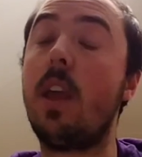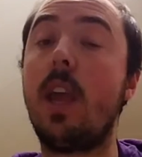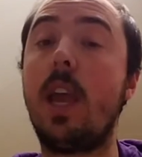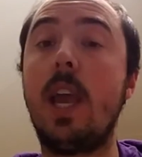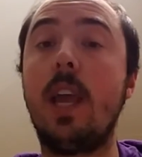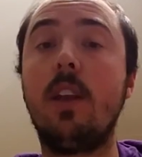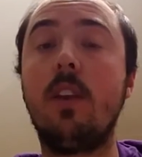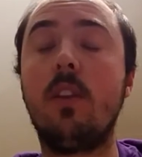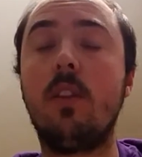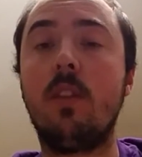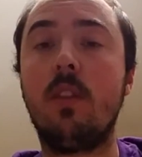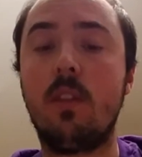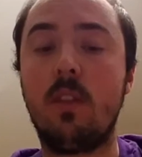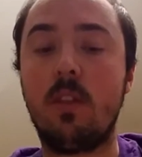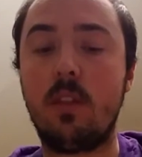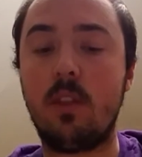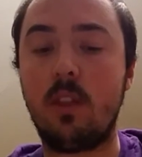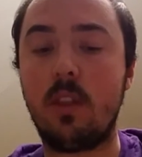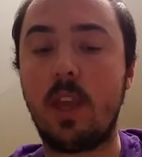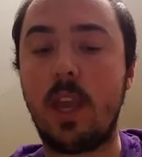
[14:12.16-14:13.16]
And
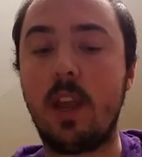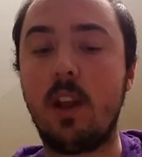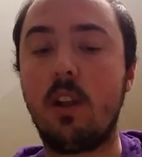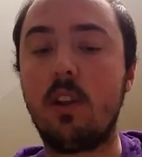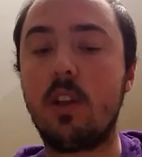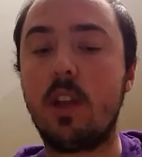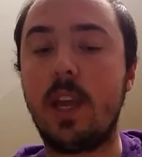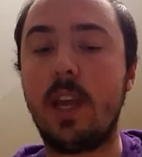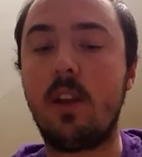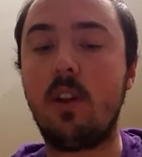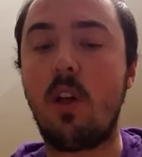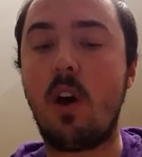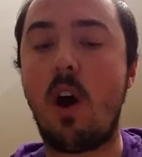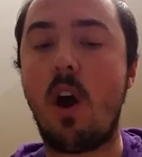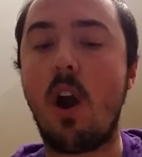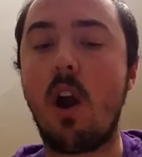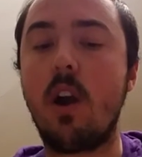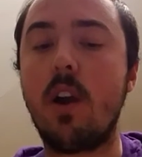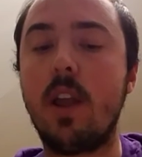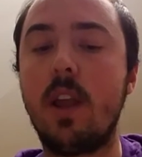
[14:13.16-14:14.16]
it'll
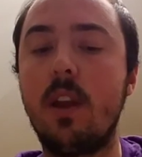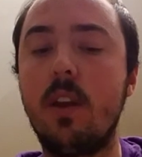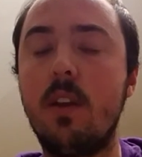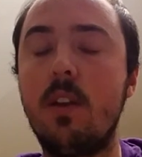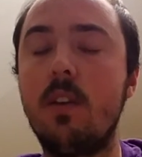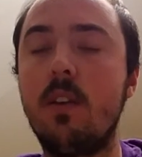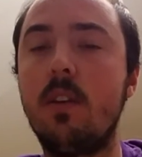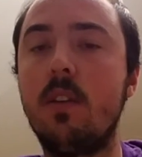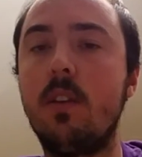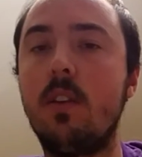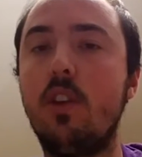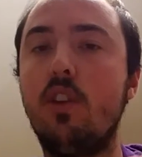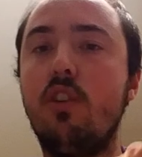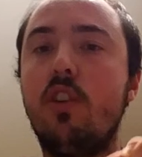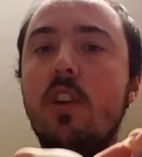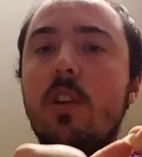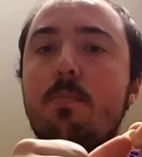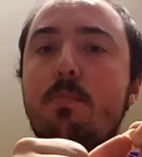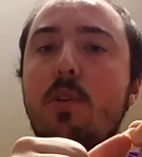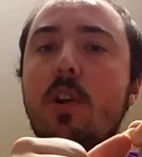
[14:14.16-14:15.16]
harden. You
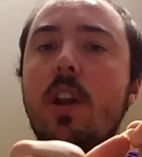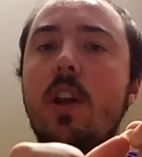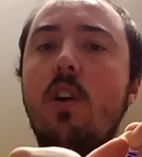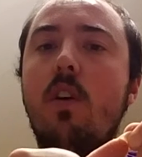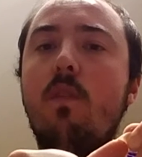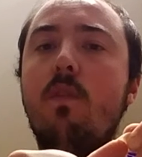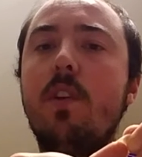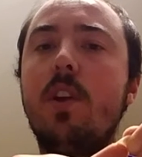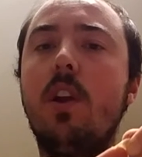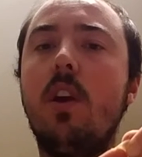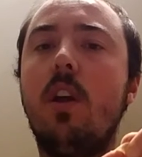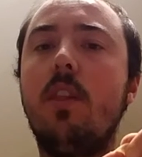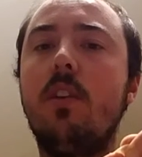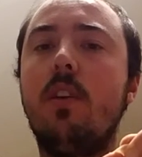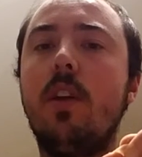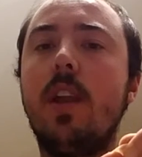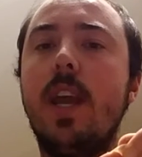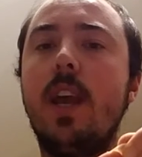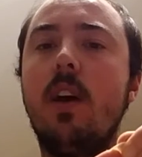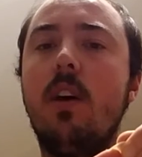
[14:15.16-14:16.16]
just put it over your
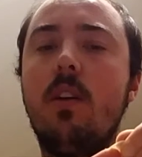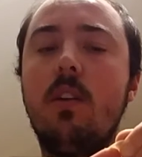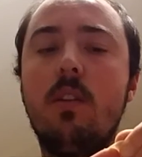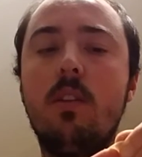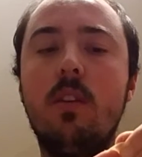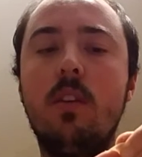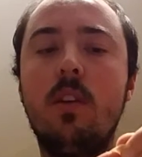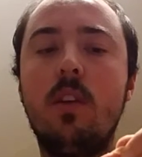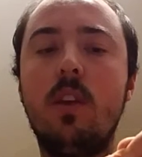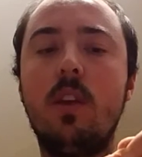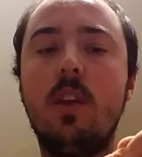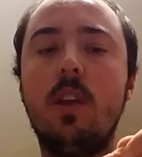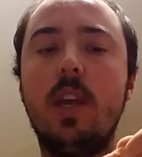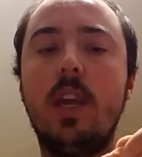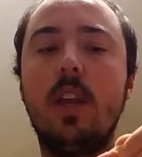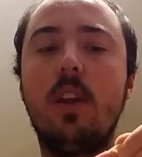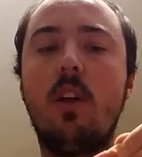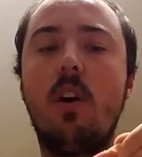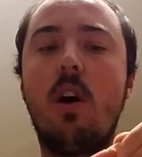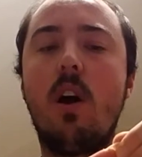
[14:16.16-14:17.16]
other nail.
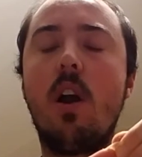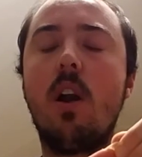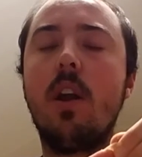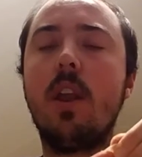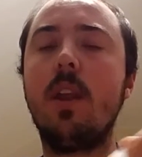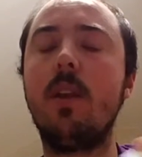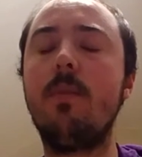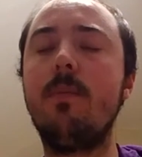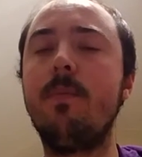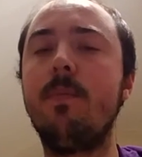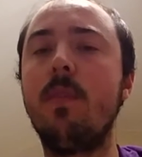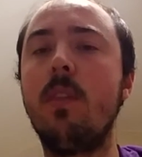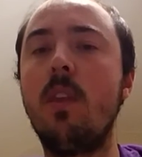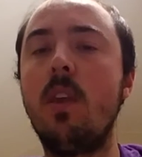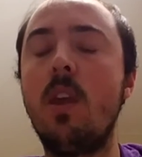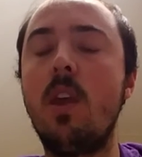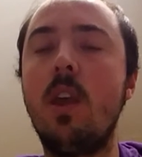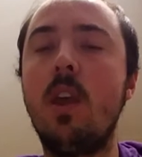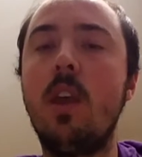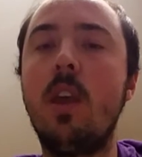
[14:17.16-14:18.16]
It'll harden.
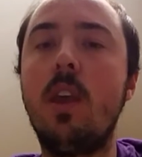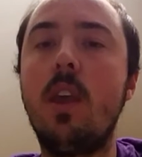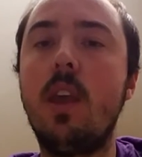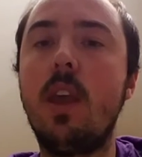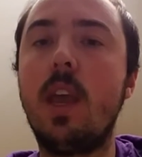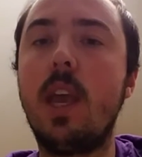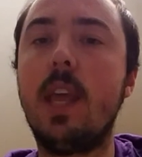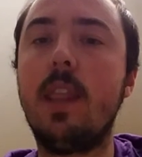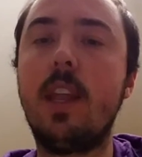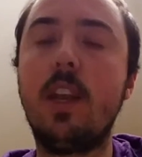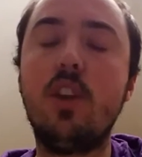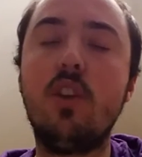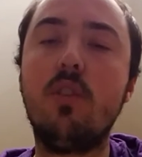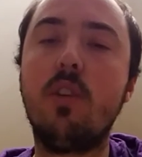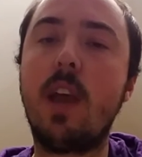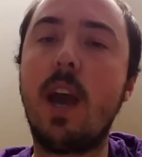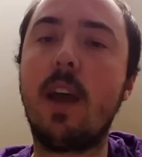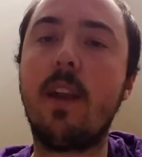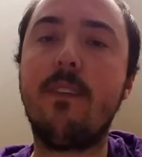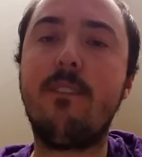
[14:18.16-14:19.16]
And then you
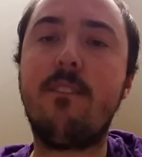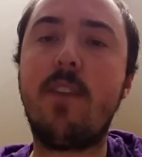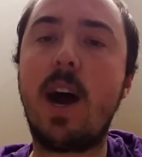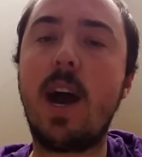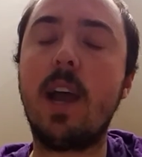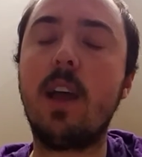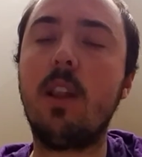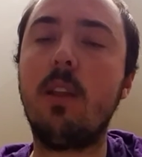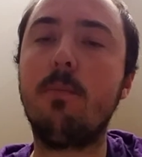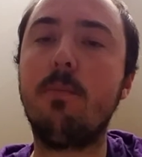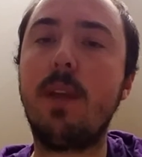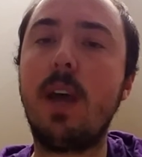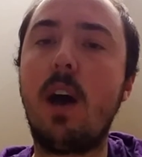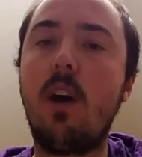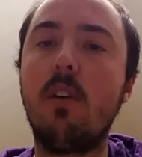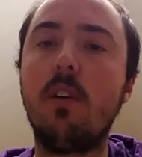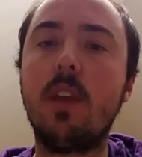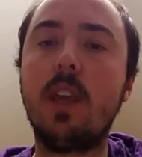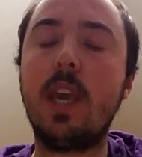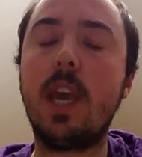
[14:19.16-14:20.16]
got to file them
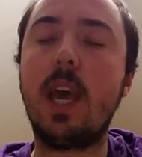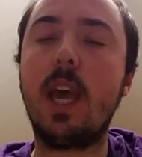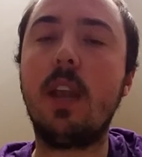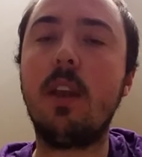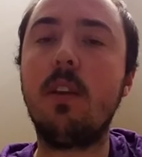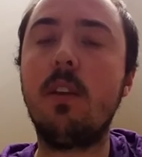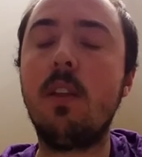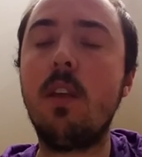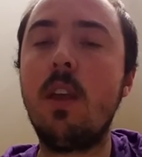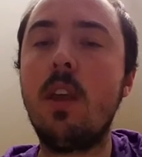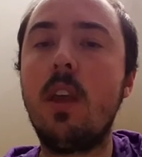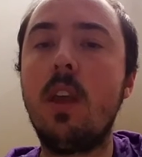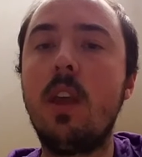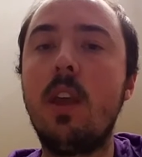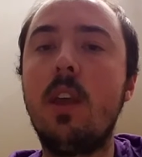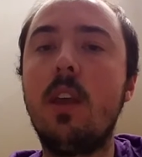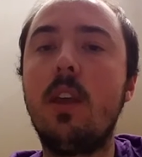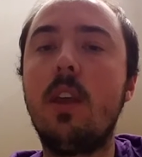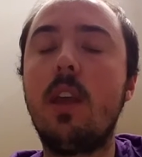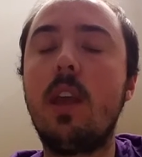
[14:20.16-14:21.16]
down again.
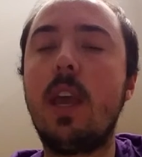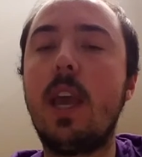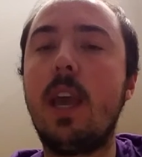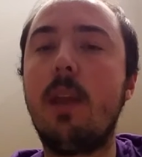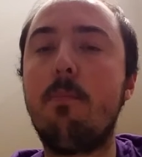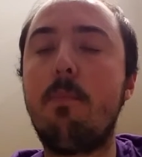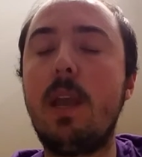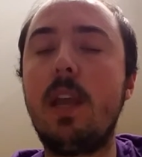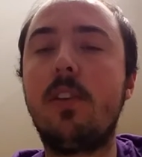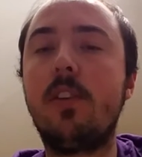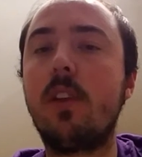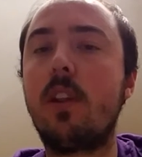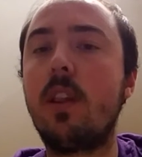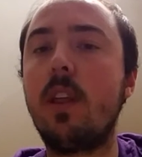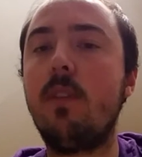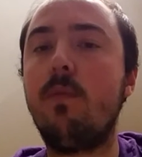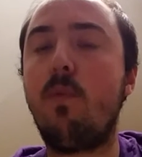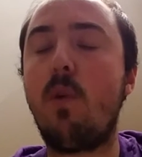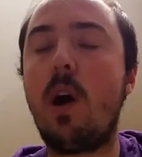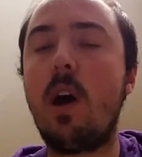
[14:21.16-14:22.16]
And
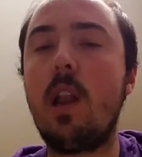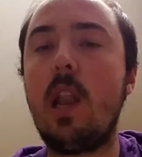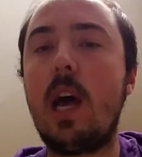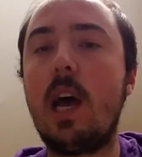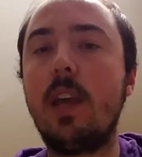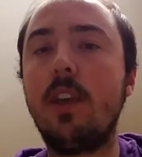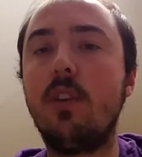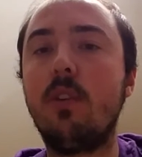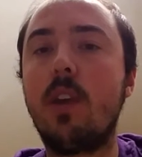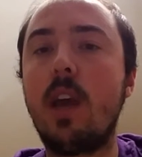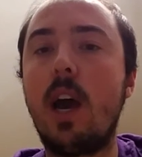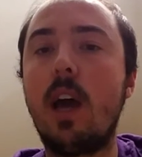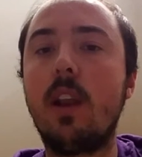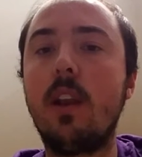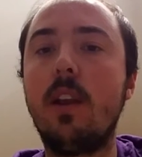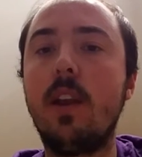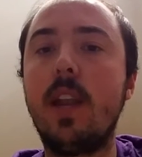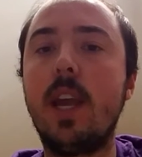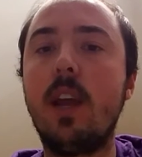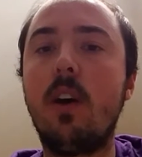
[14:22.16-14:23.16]
basically, voila, you got
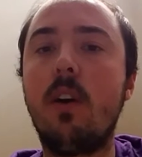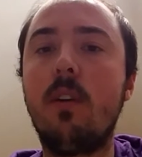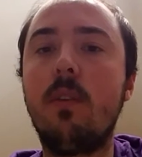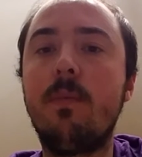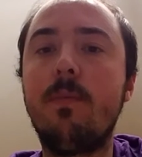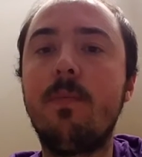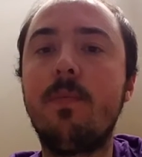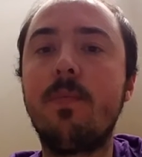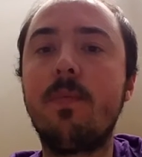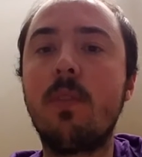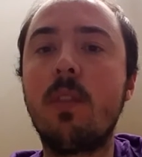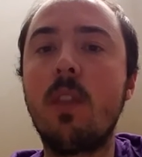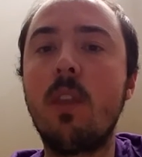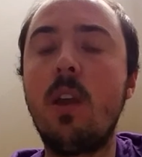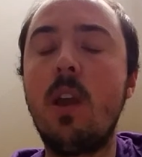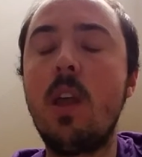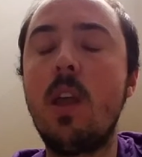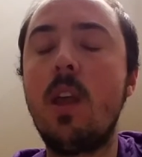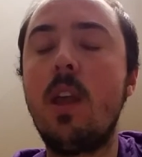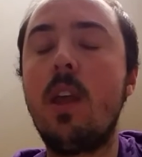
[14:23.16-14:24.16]
a nail.
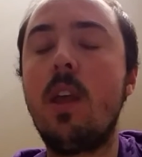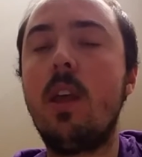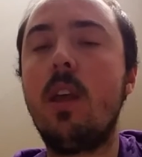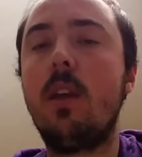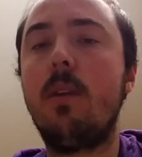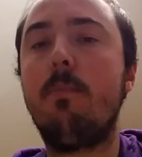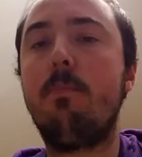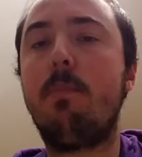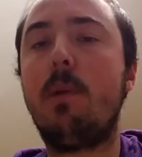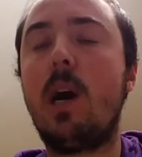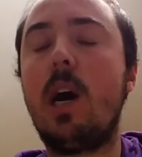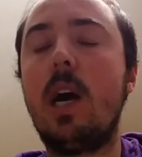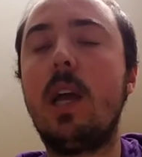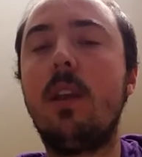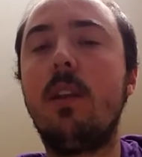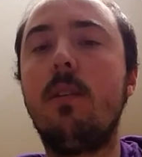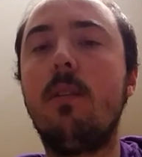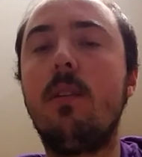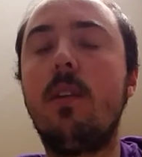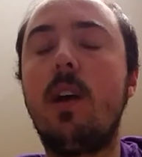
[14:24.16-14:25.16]

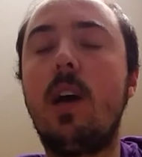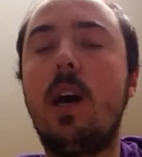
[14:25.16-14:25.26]
But,